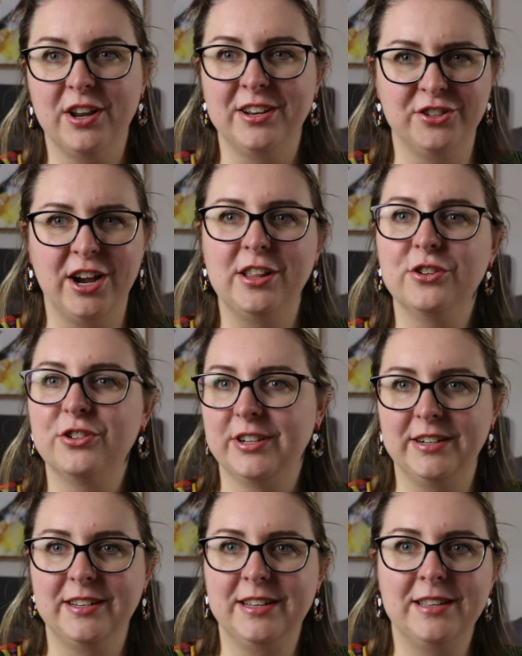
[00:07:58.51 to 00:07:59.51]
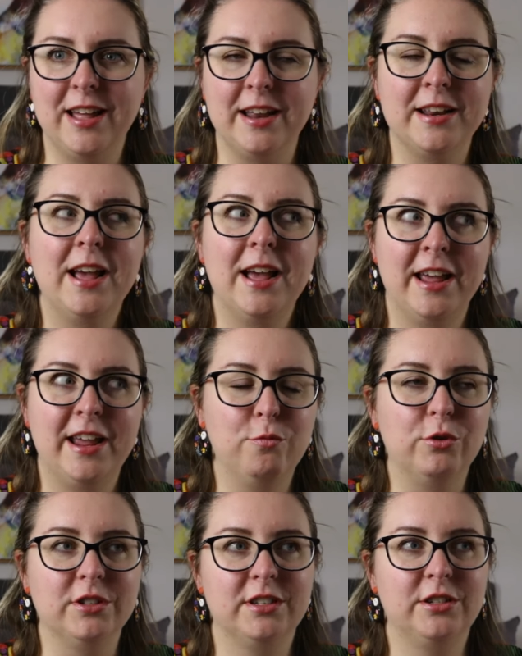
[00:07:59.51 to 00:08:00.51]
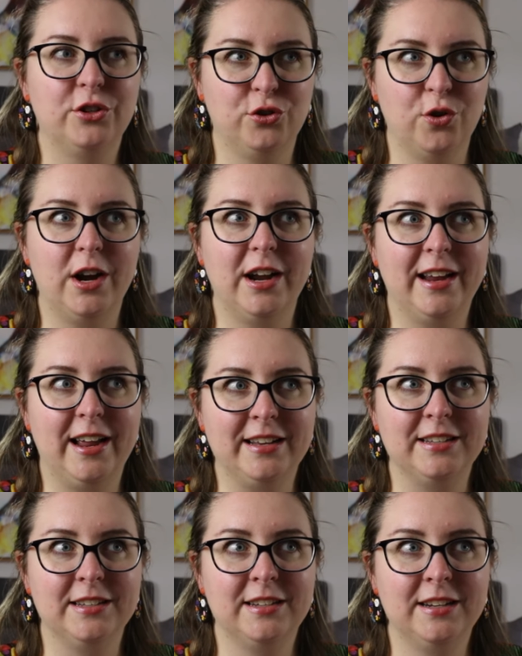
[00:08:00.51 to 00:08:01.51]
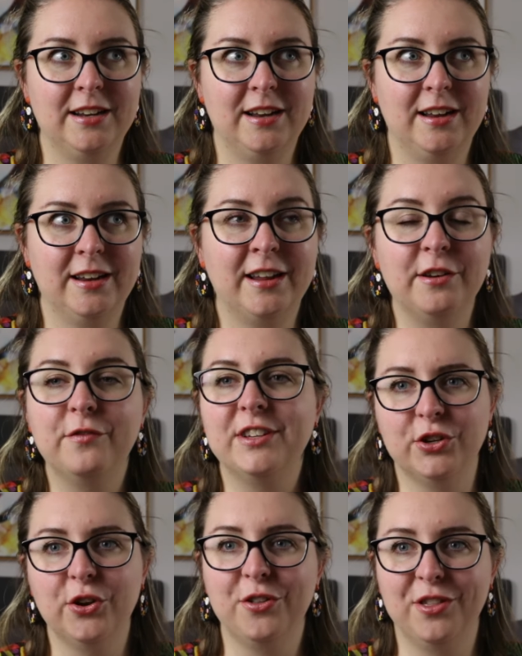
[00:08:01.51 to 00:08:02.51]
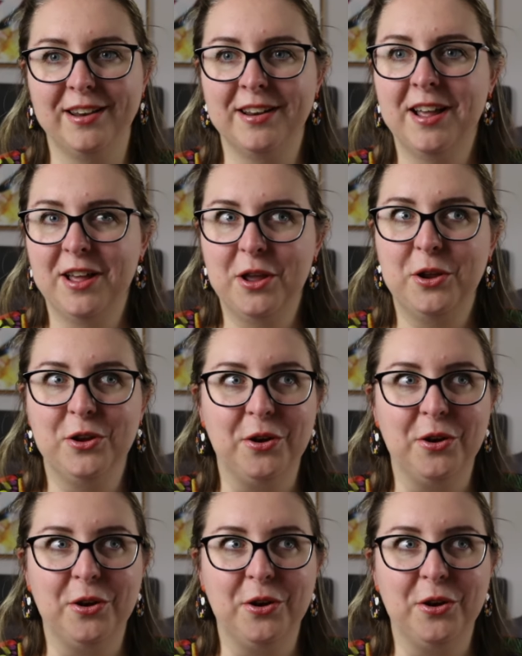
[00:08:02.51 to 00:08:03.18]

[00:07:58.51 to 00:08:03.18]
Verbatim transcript: a challenge in that he wants to try and convince her that, you